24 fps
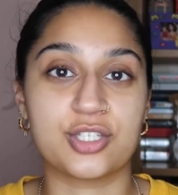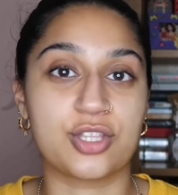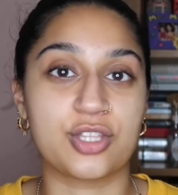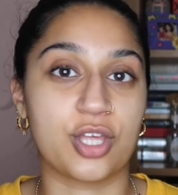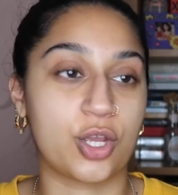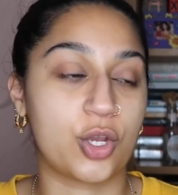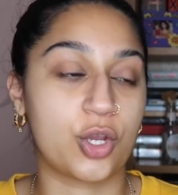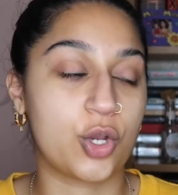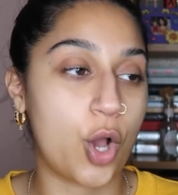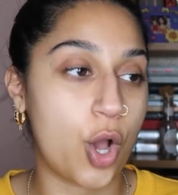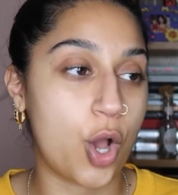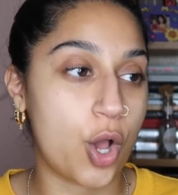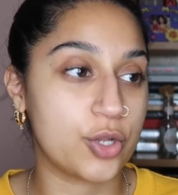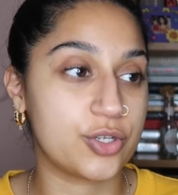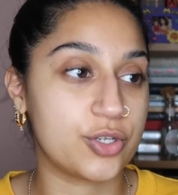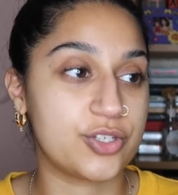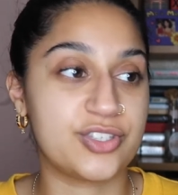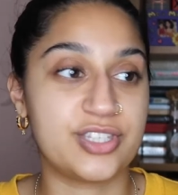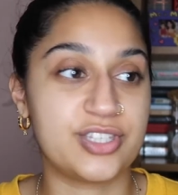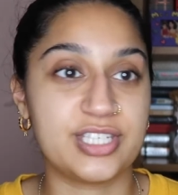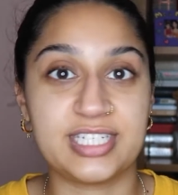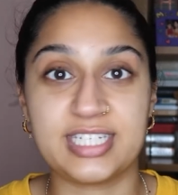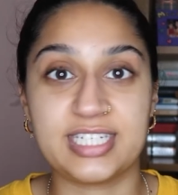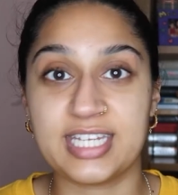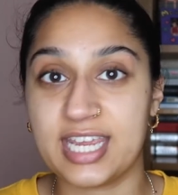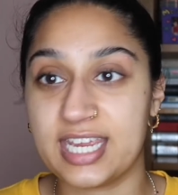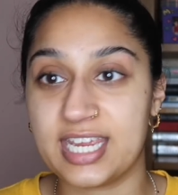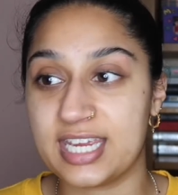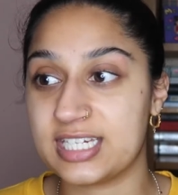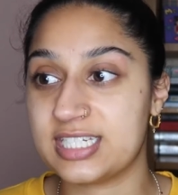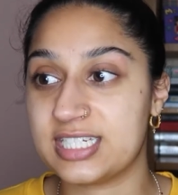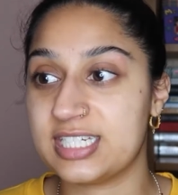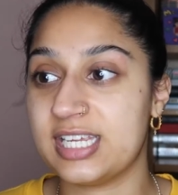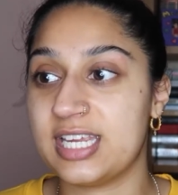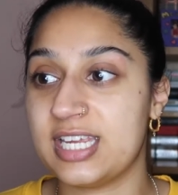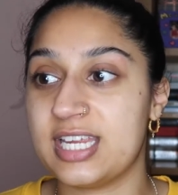the gods, the
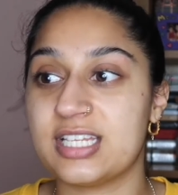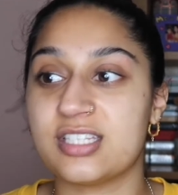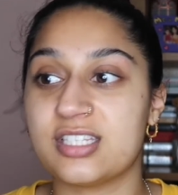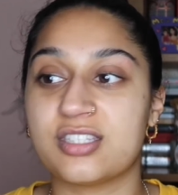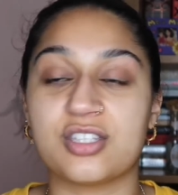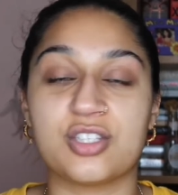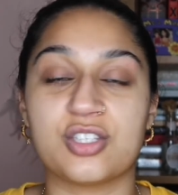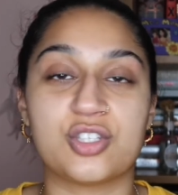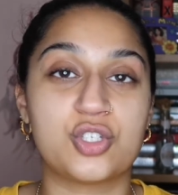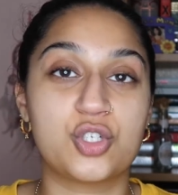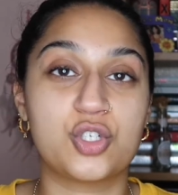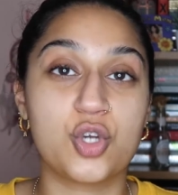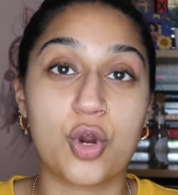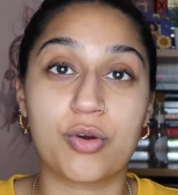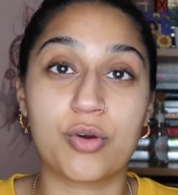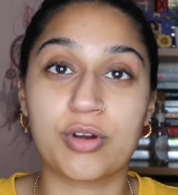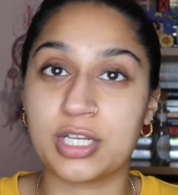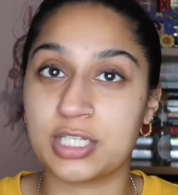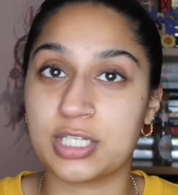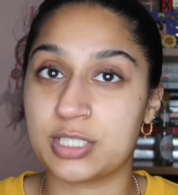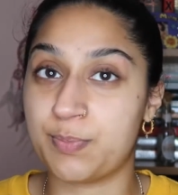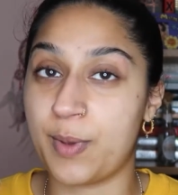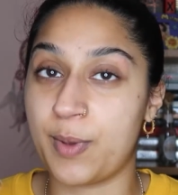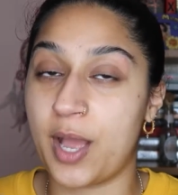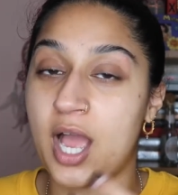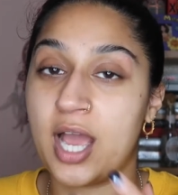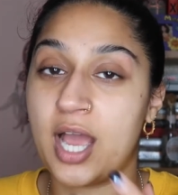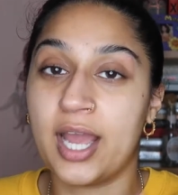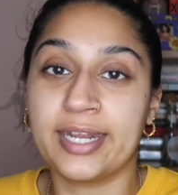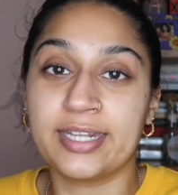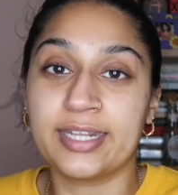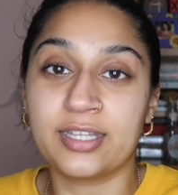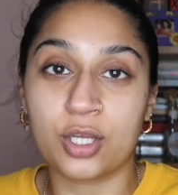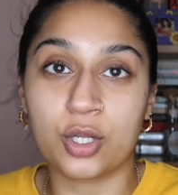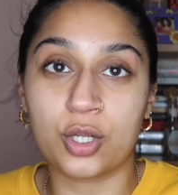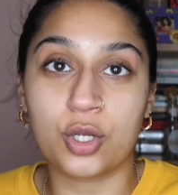deities, the stories
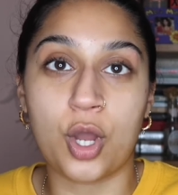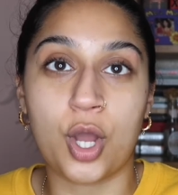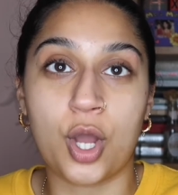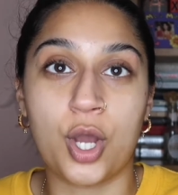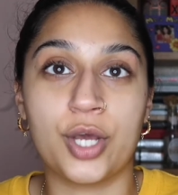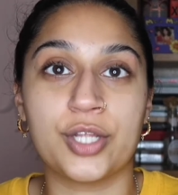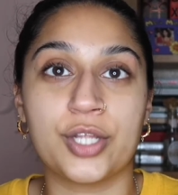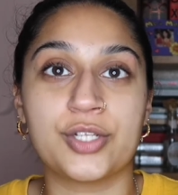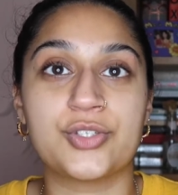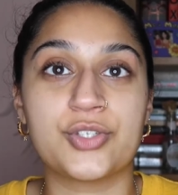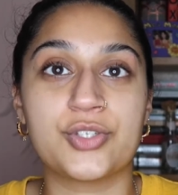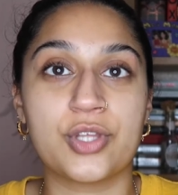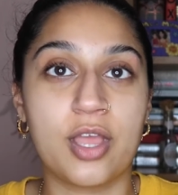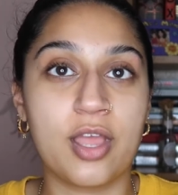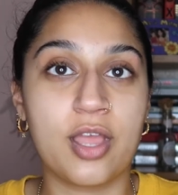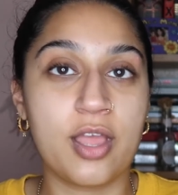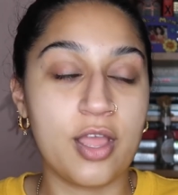behind the gods,